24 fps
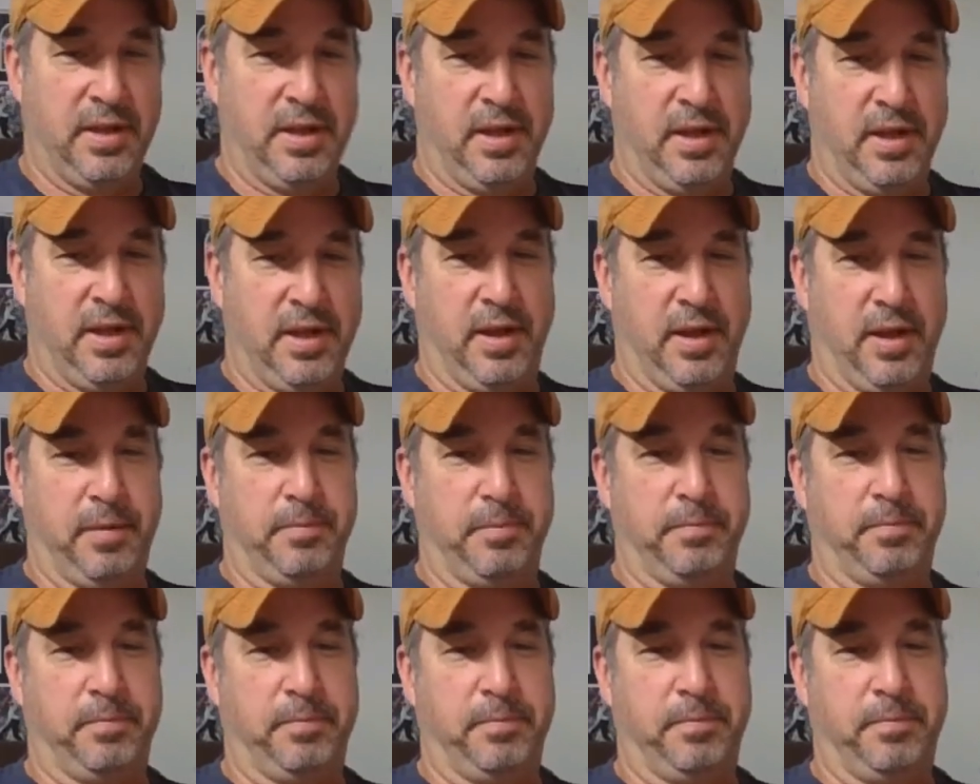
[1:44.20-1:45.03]

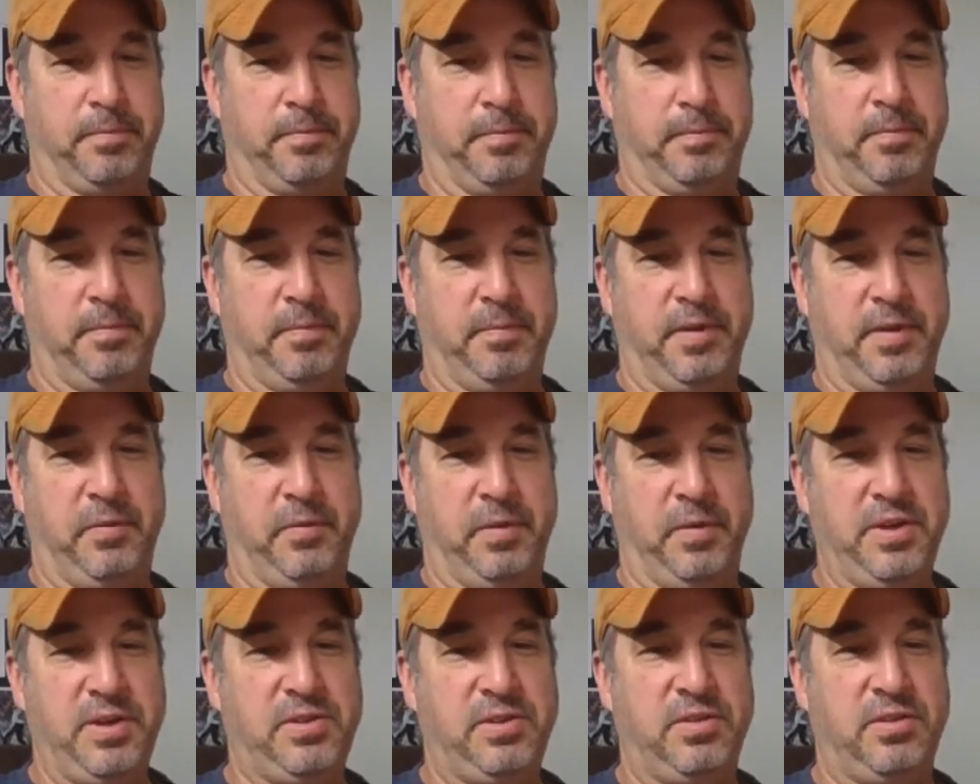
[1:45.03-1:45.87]
Um, and
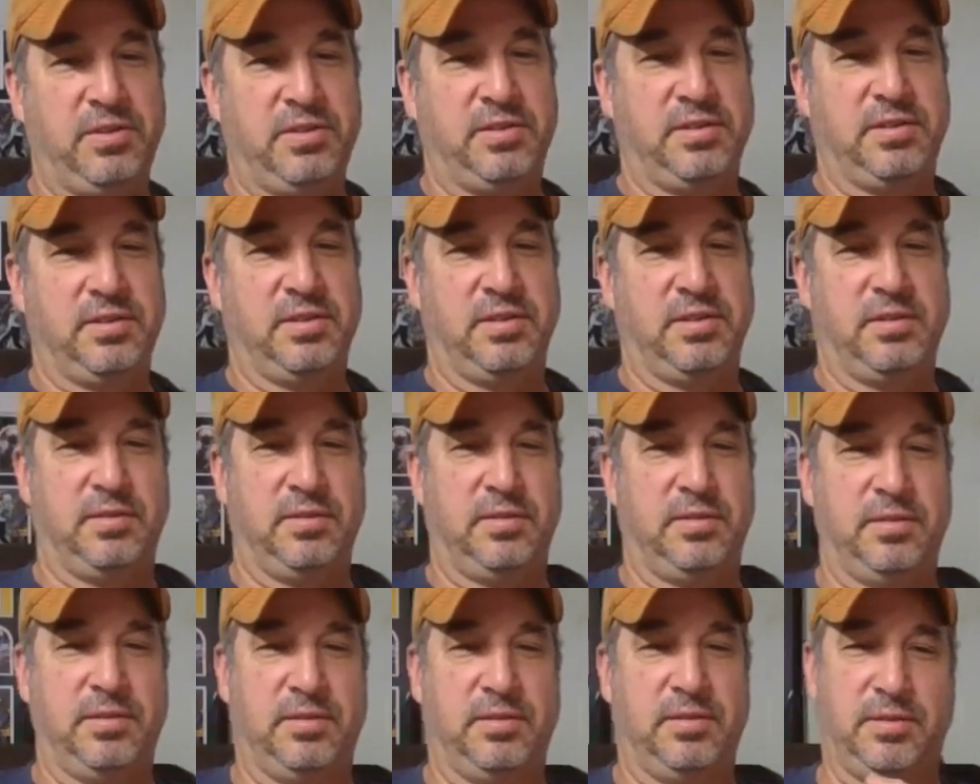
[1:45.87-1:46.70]
research
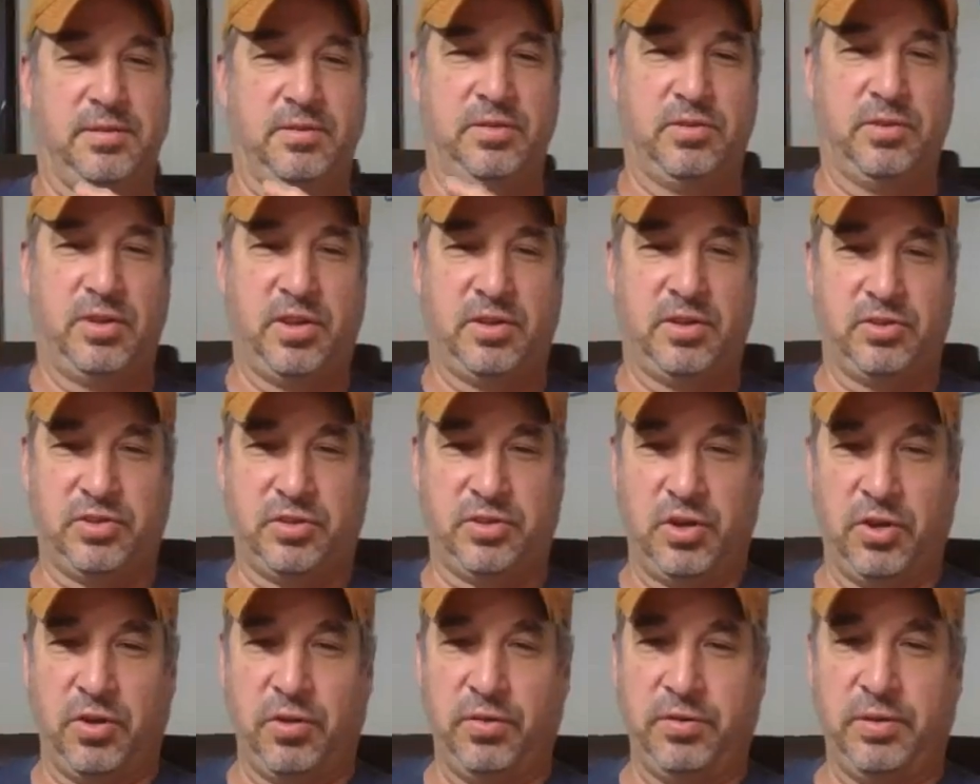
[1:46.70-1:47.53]
has
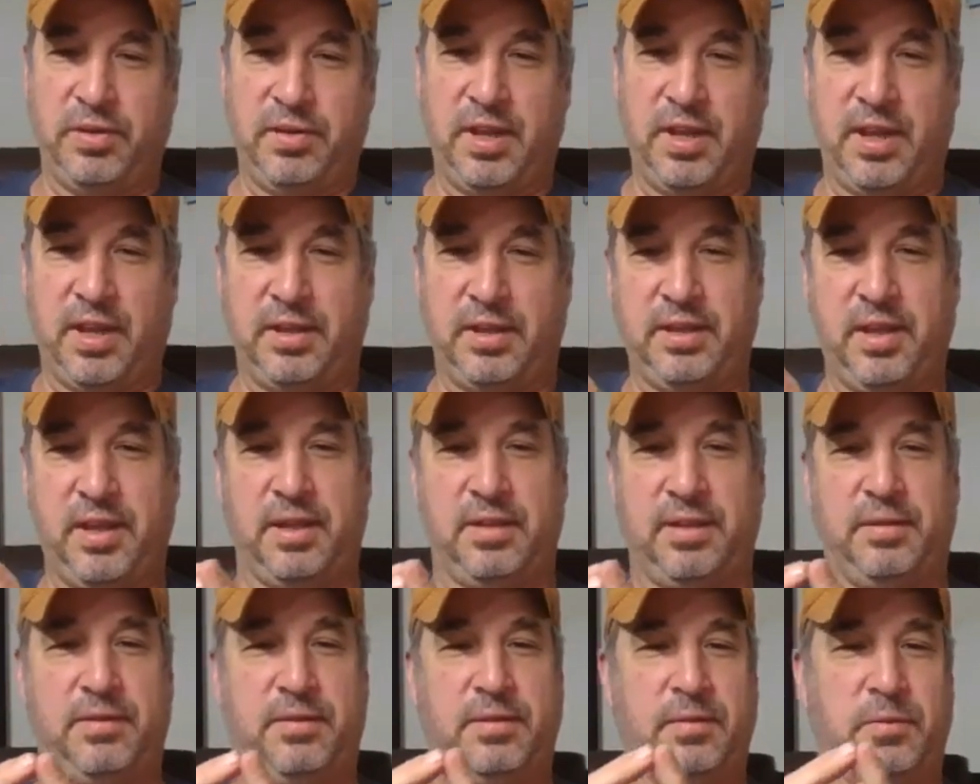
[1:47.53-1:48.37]
shown that the
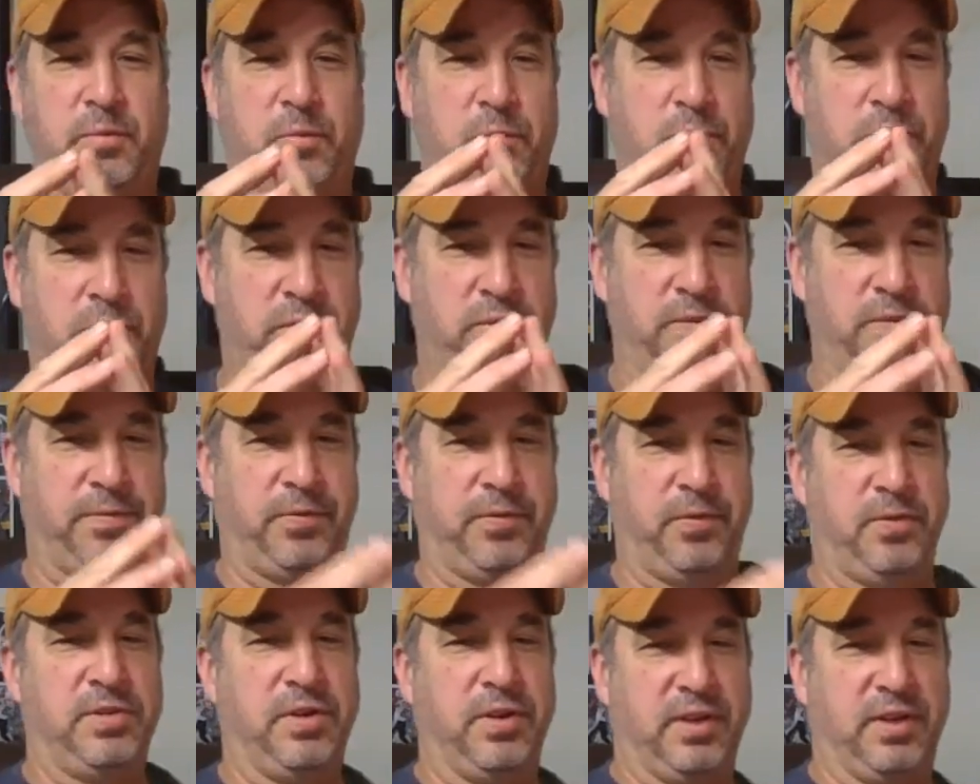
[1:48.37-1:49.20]

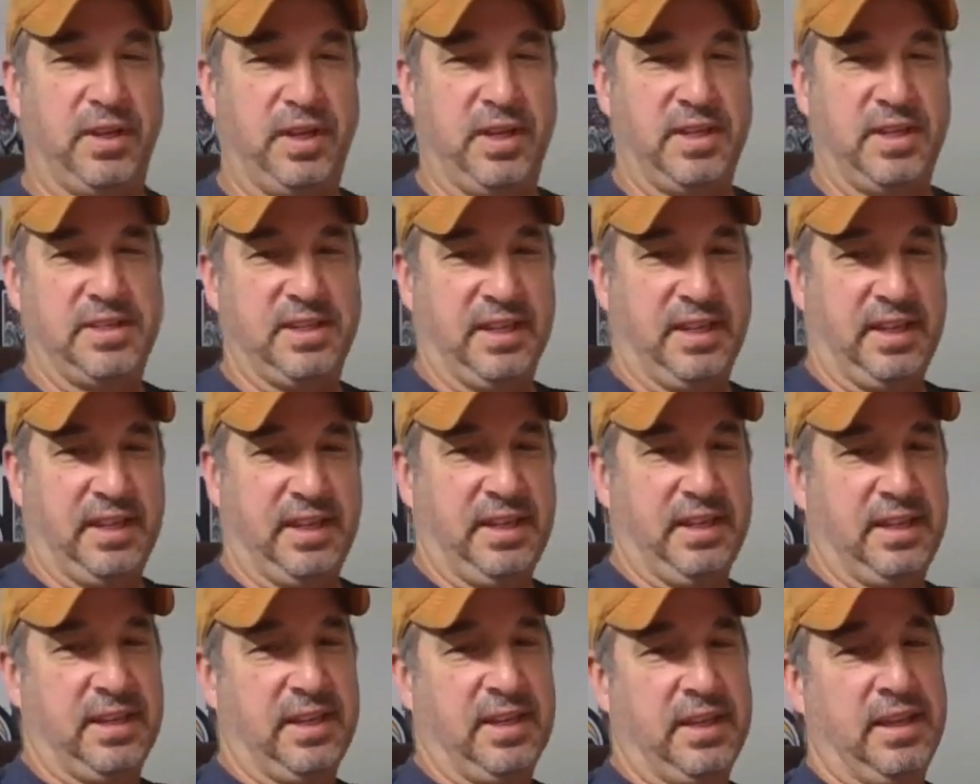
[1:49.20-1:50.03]
foods our kids eat
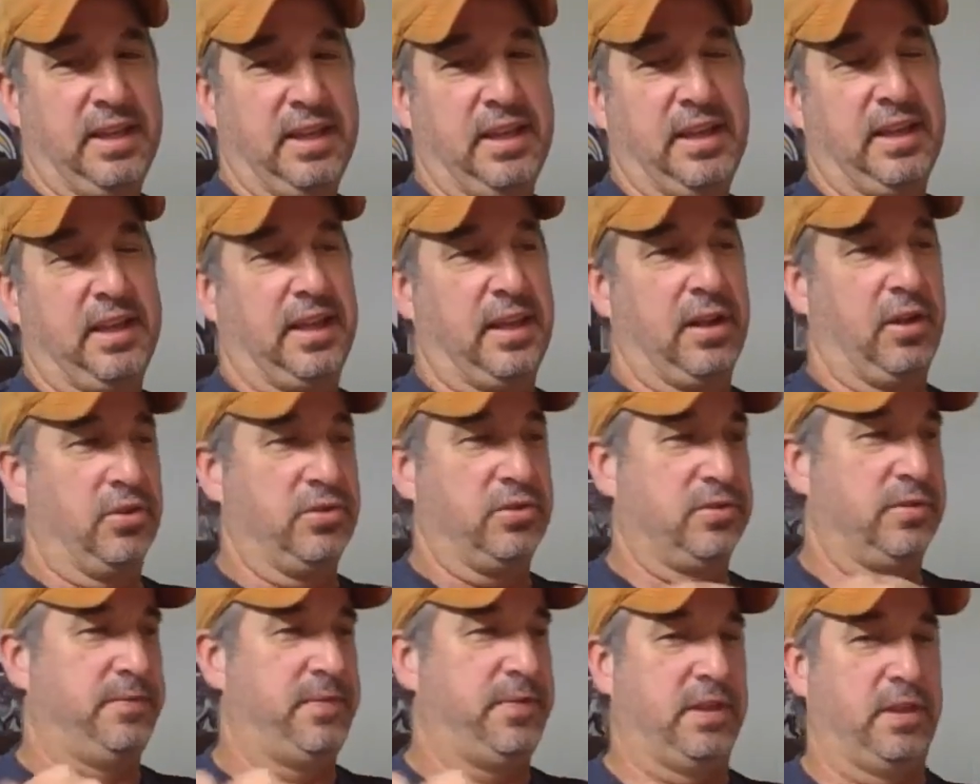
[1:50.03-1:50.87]
can
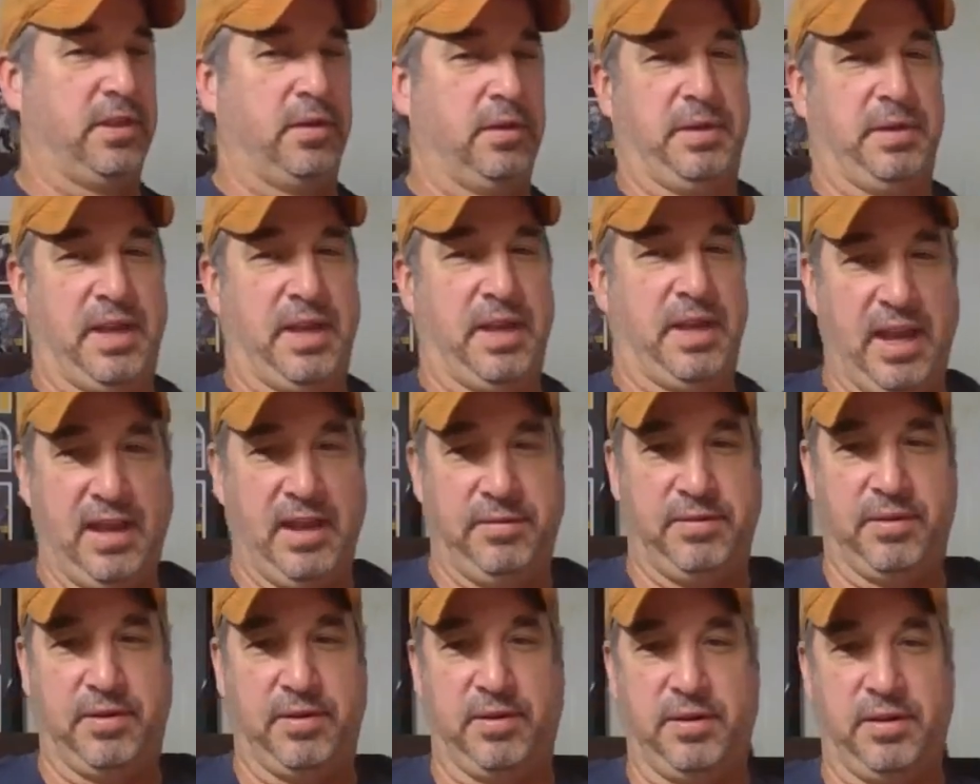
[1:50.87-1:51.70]
also affect their
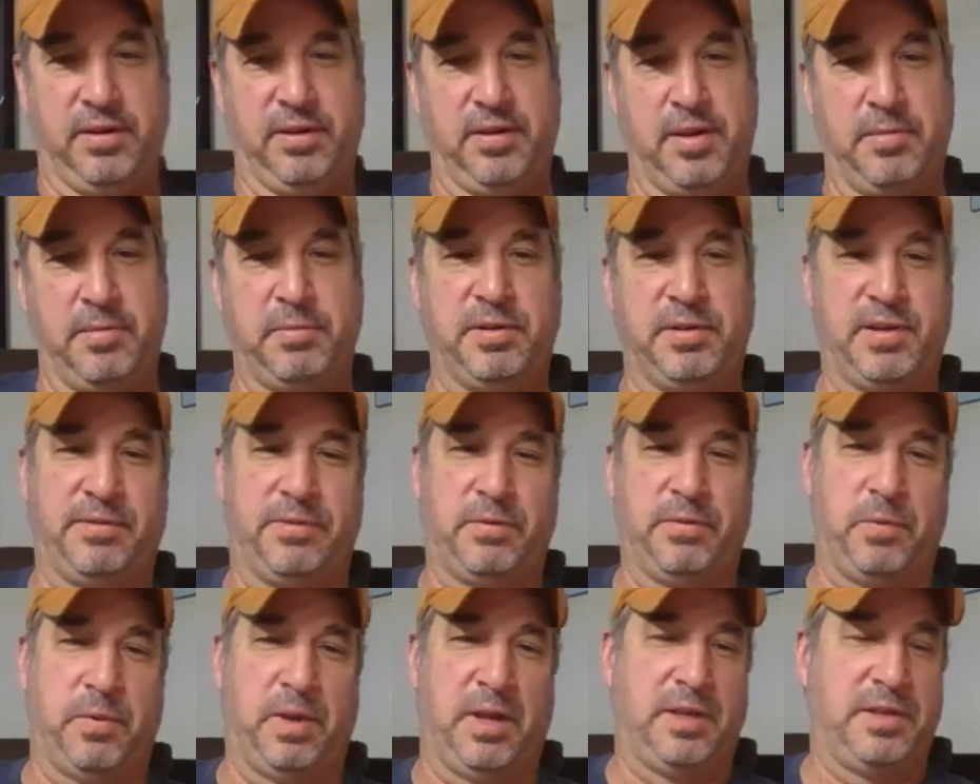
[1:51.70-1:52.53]
behavior in a number of
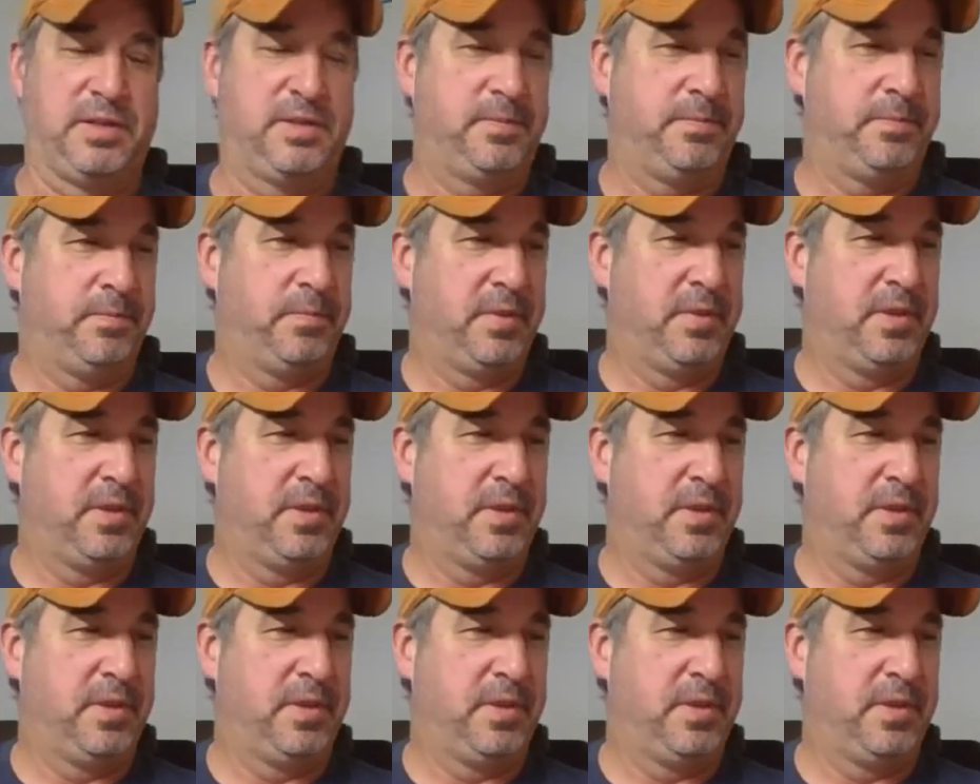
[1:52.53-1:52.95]
different ways.